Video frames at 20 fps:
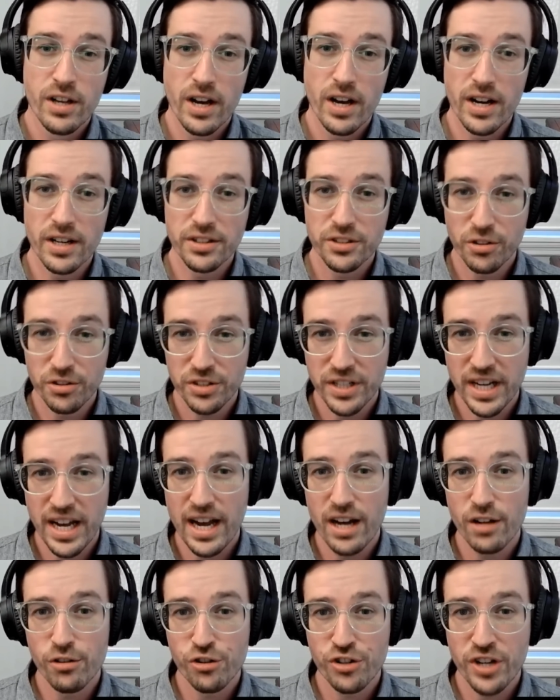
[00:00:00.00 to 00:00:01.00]
uh,
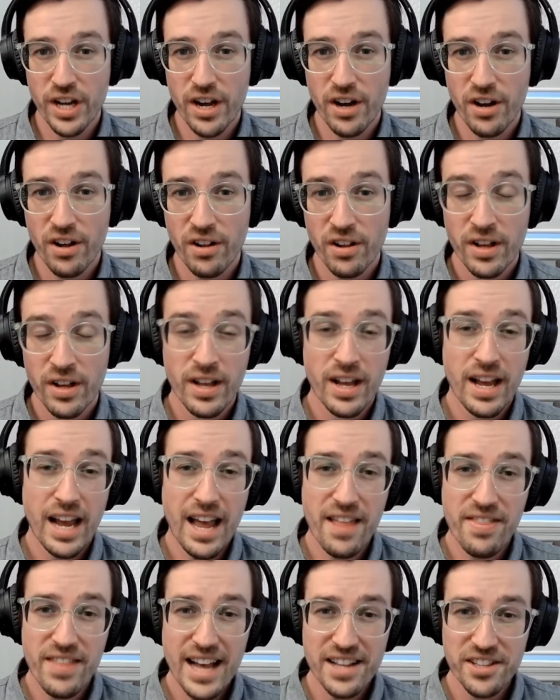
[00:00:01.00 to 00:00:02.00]
Total, Shell,
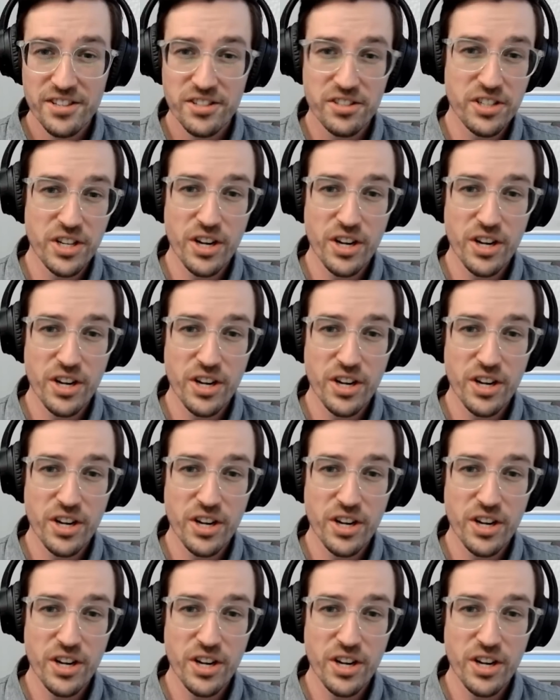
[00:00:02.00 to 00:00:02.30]
and that's